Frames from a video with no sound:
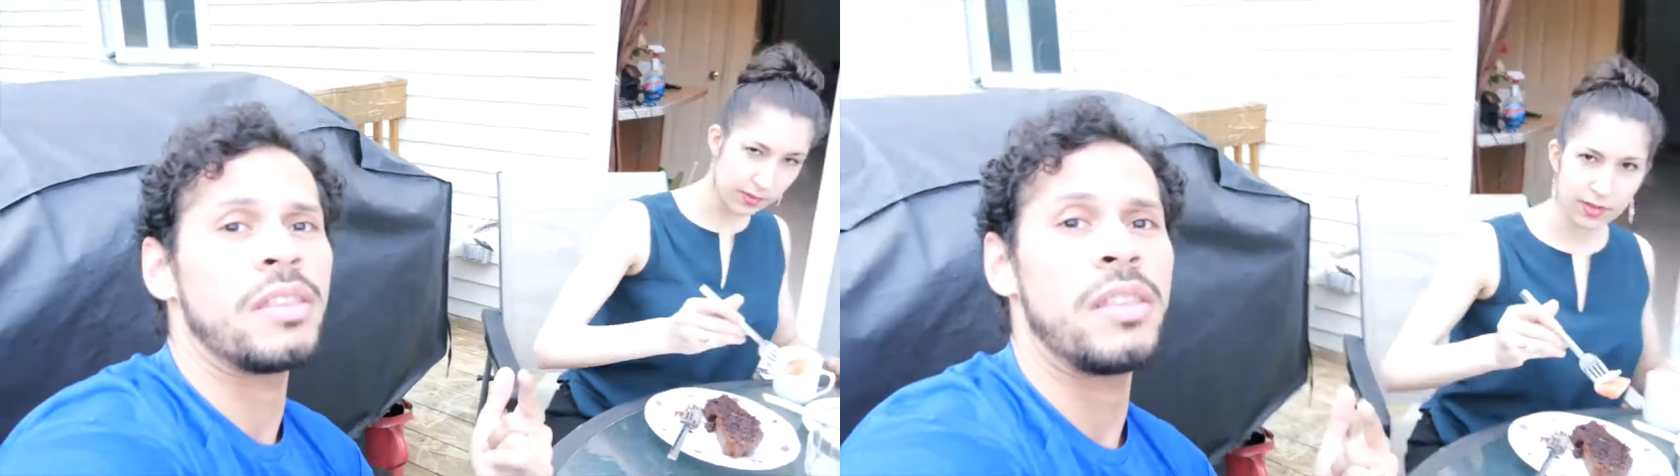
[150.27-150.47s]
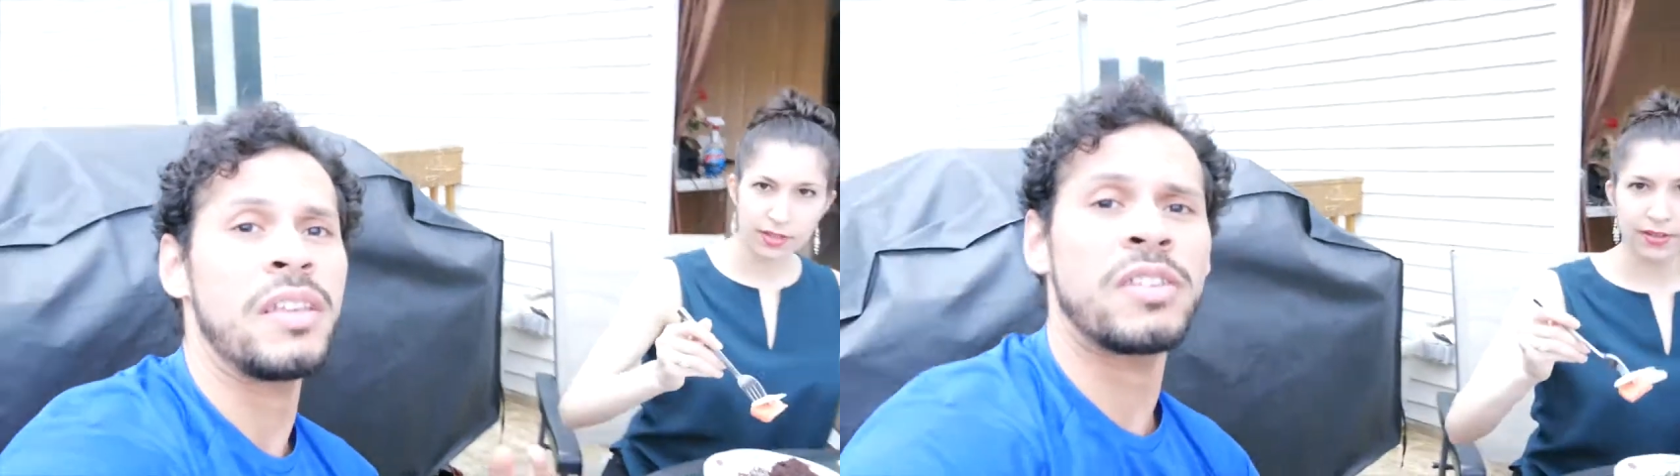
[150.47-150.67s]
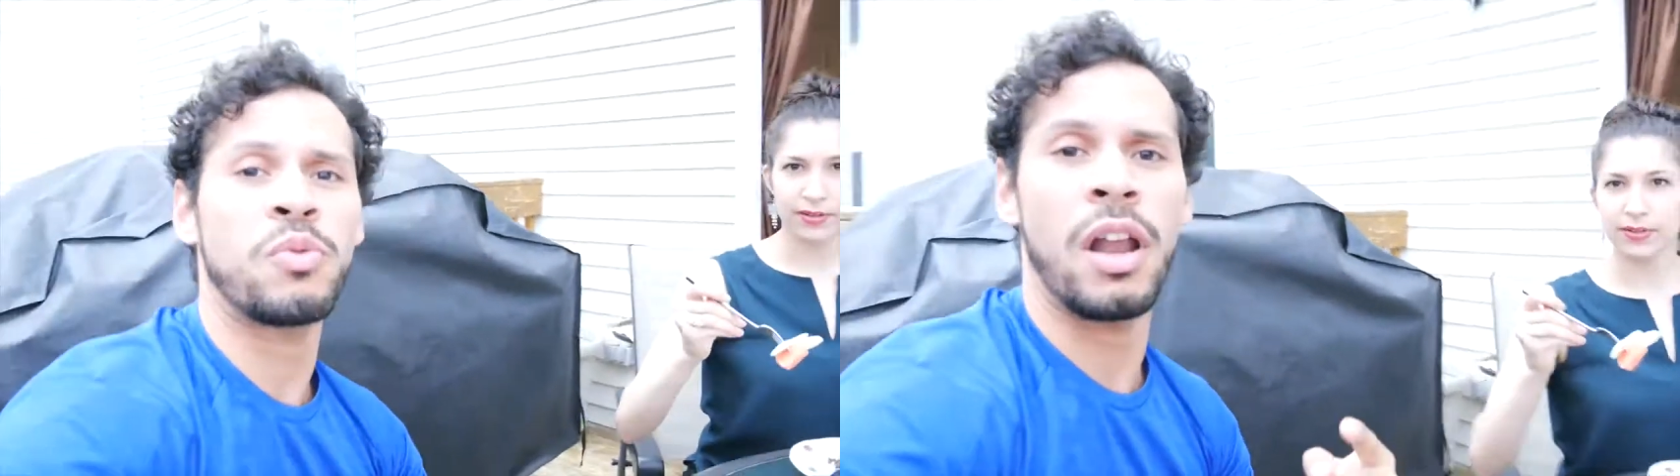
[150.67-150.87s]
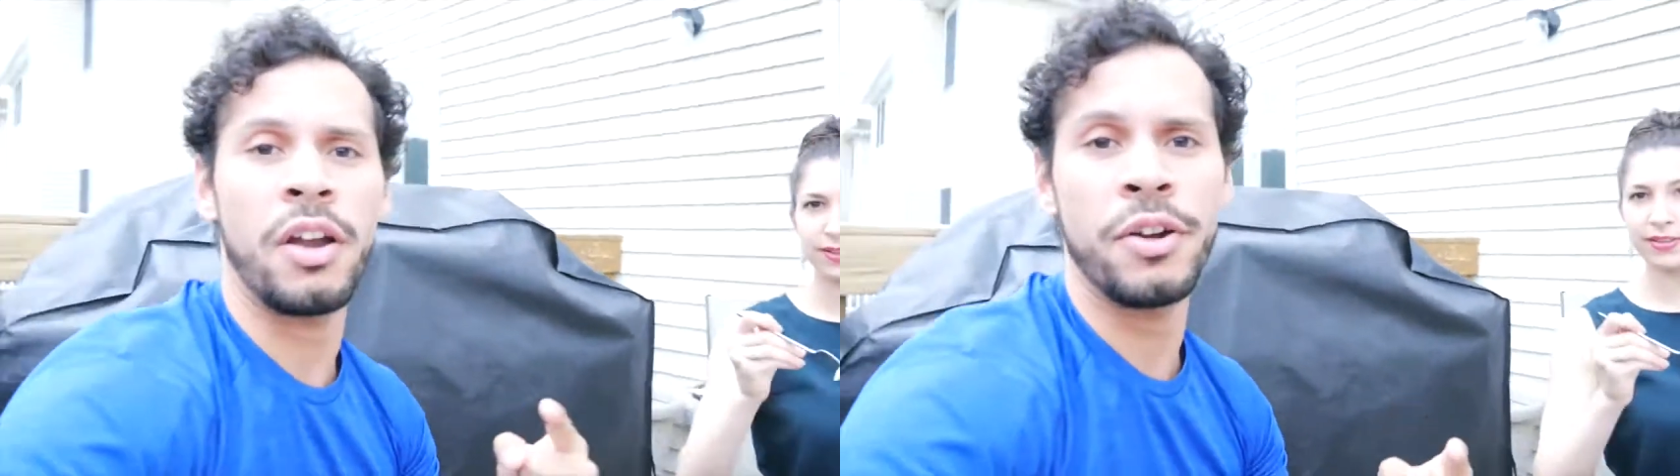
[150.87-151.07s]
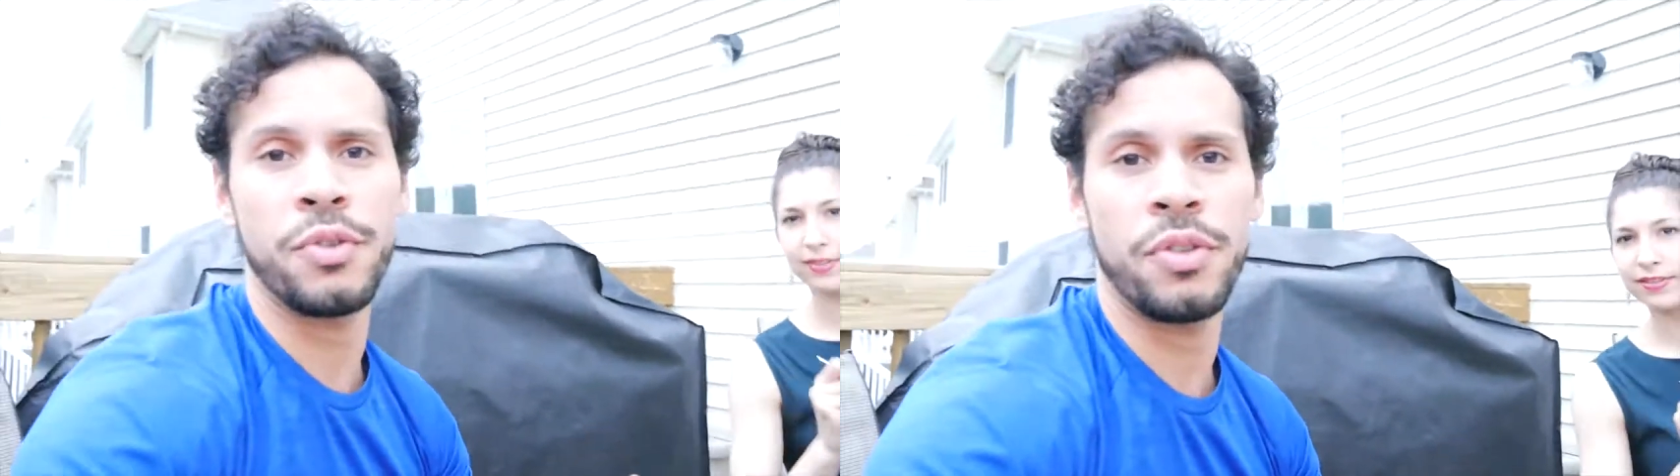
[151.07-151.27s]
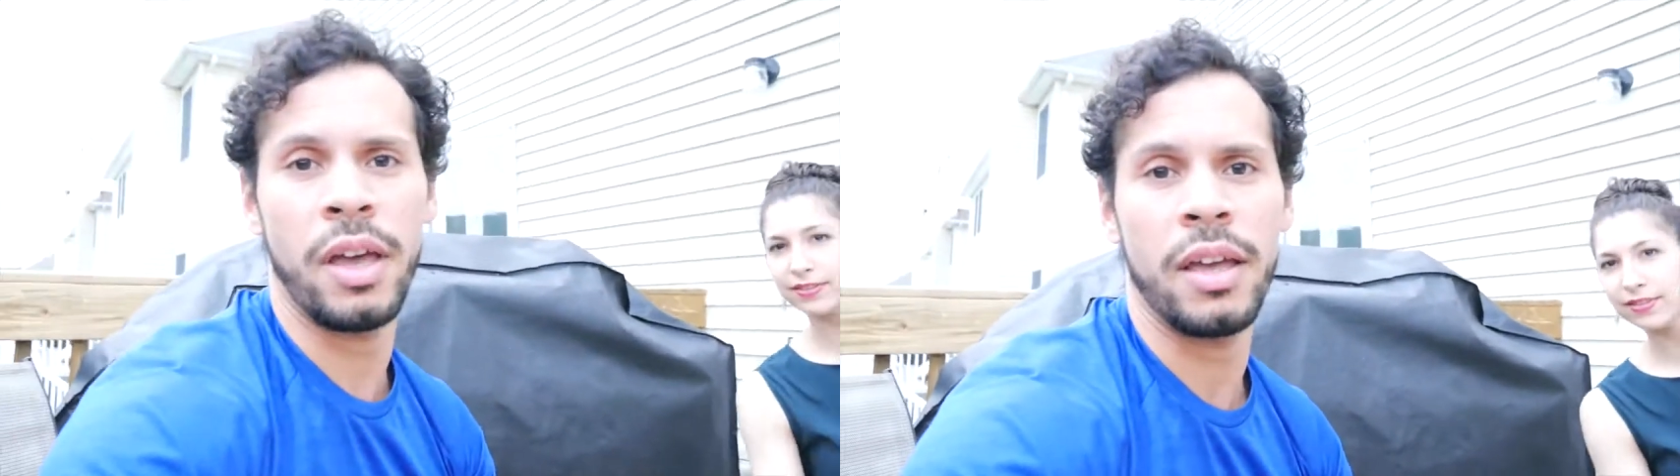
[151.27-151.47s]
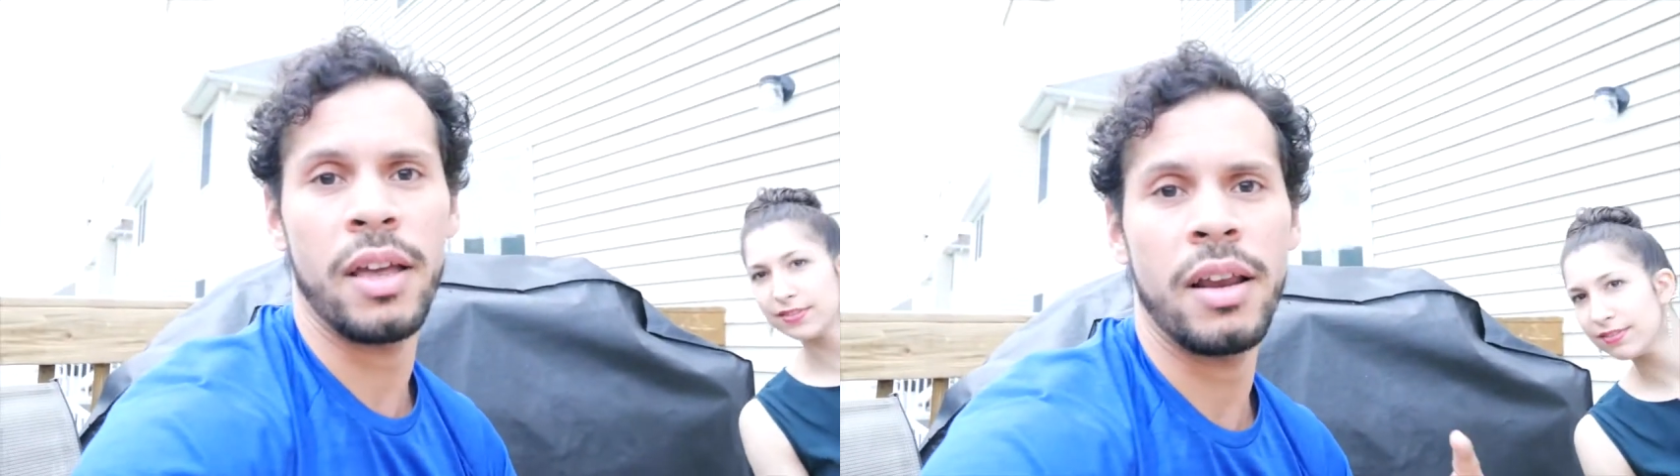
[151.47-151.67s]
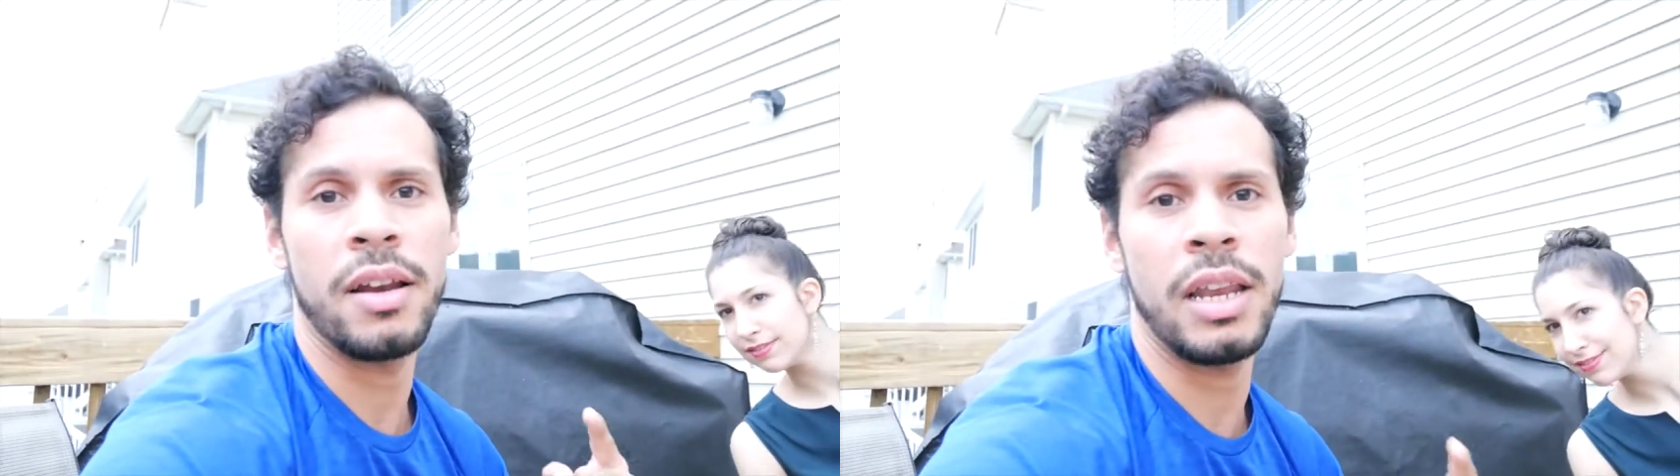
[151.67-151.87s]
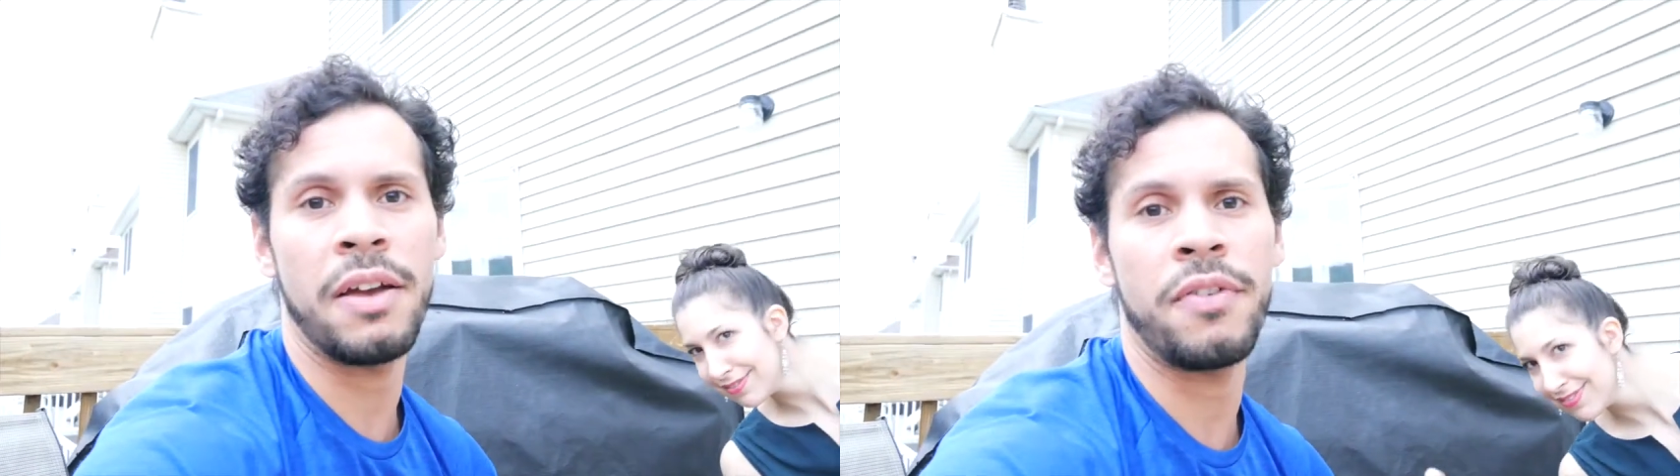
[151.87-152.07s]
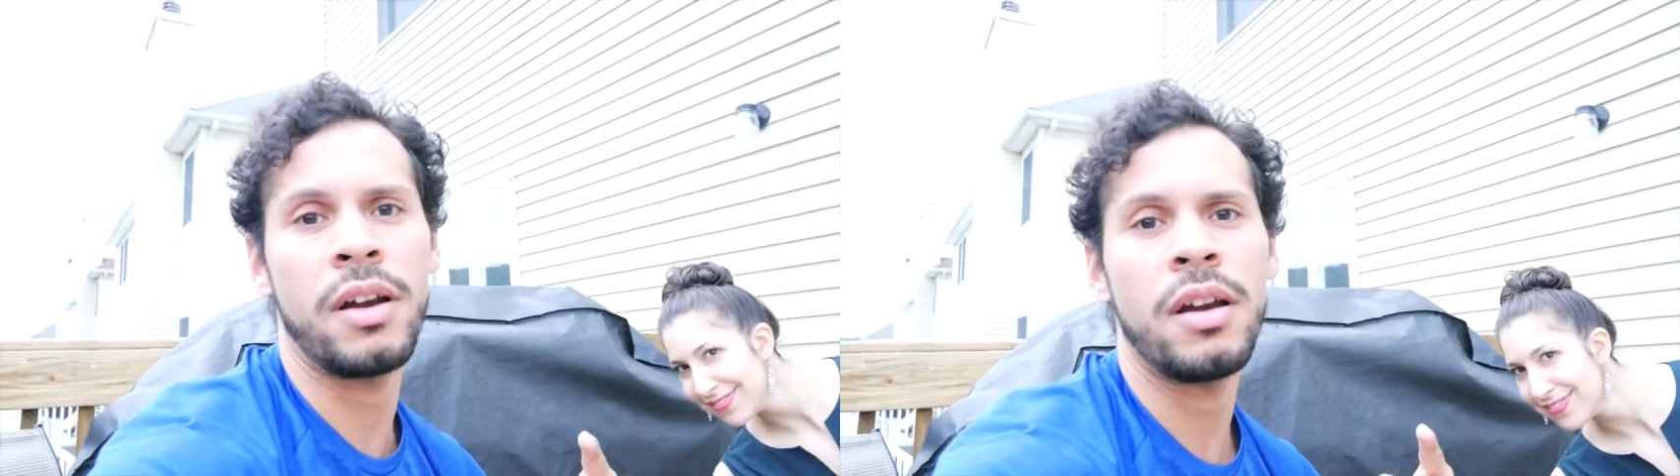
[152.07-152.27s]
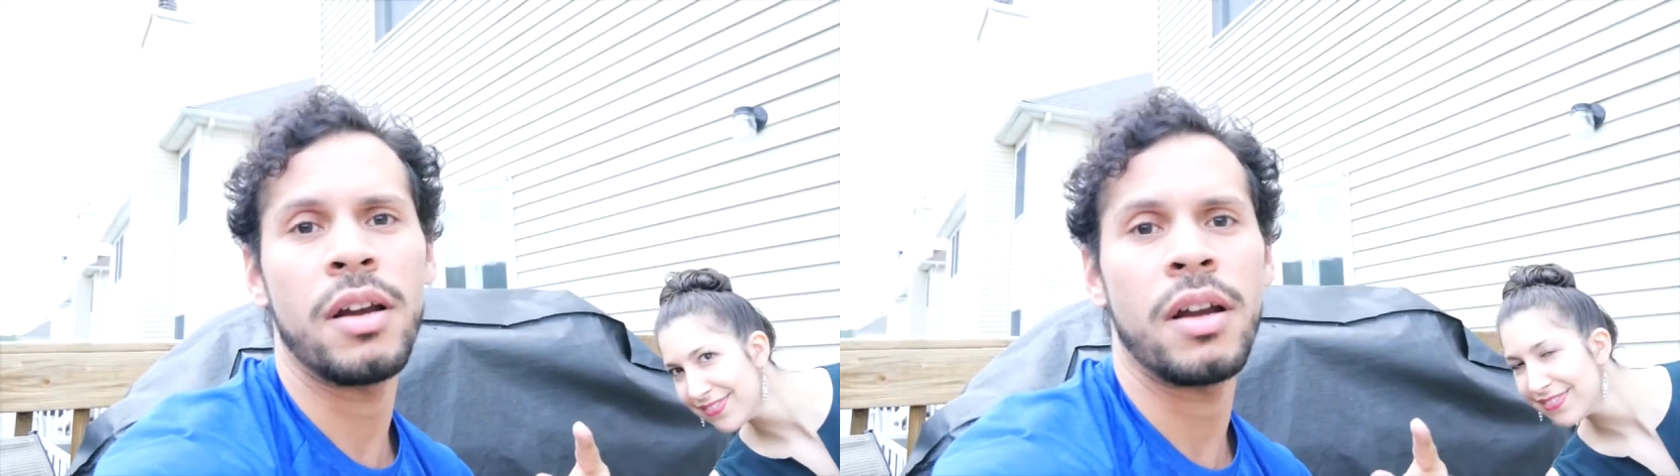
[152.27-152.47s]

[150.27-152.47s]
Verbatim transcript: This is what I learned today. Never,